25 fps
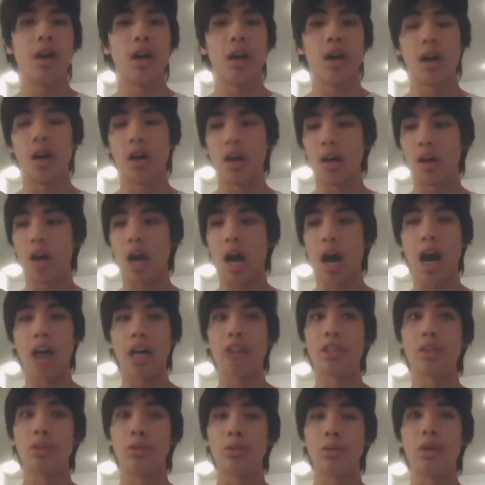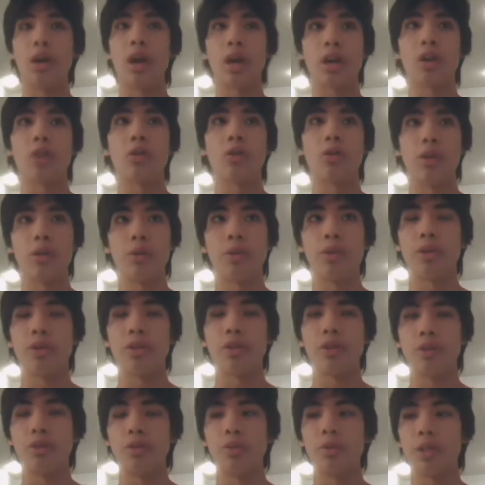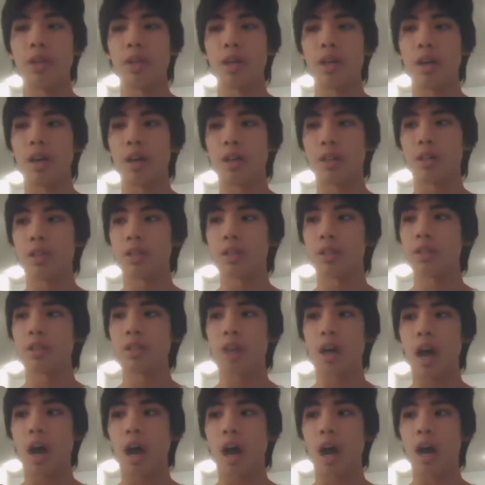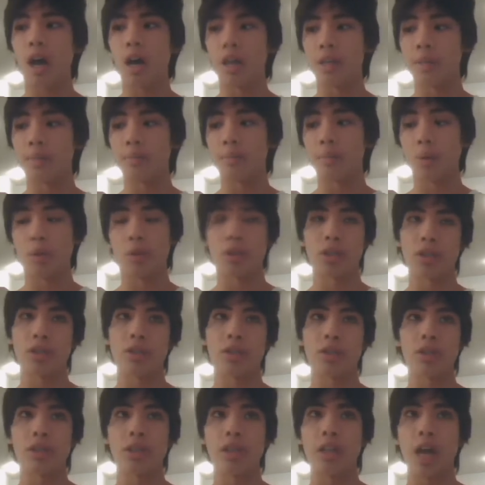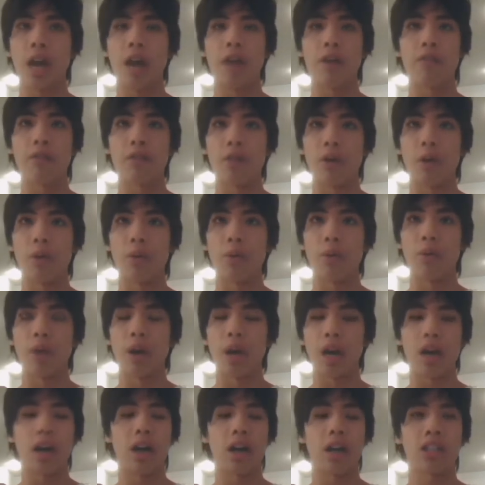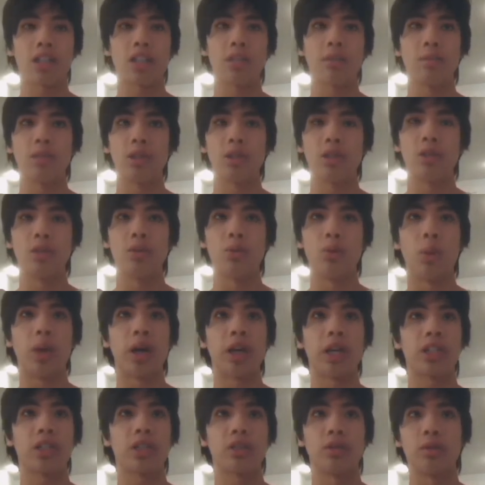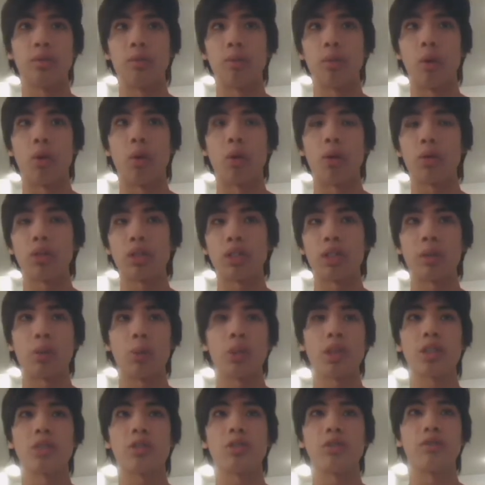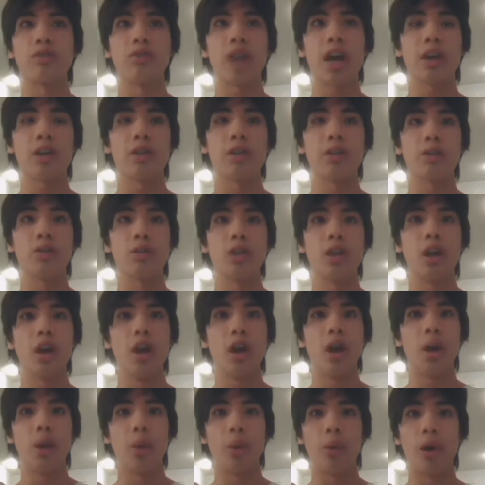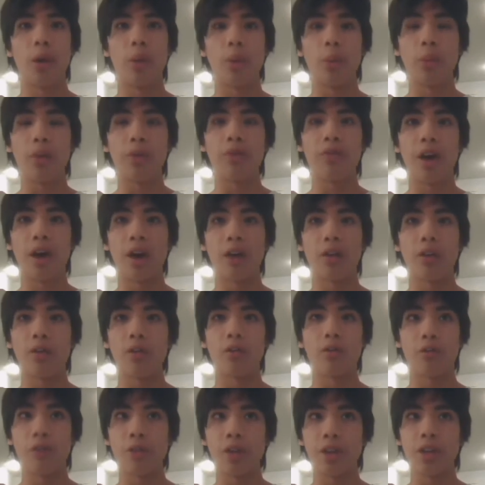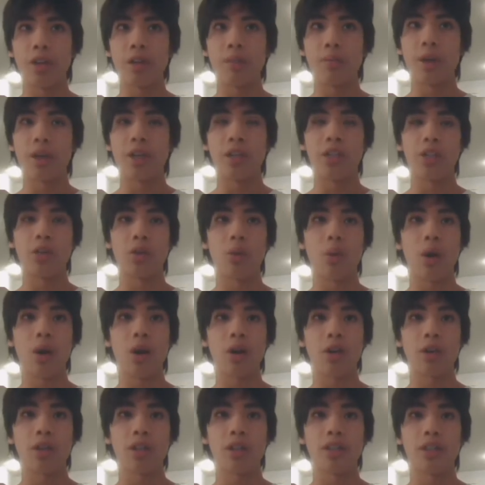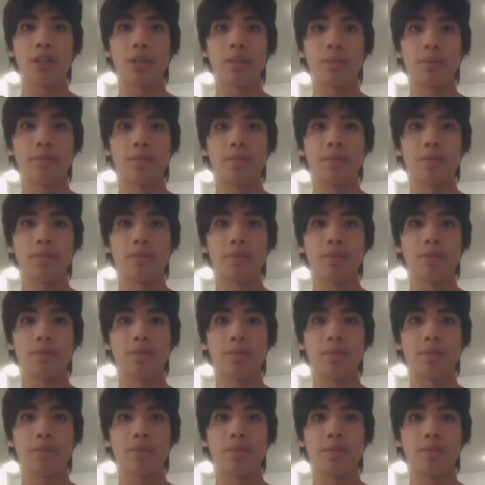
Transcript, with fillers: Uh, I do not agree with you because I personally have grown accustomed to Western morals and Western values where we value freedom and equality,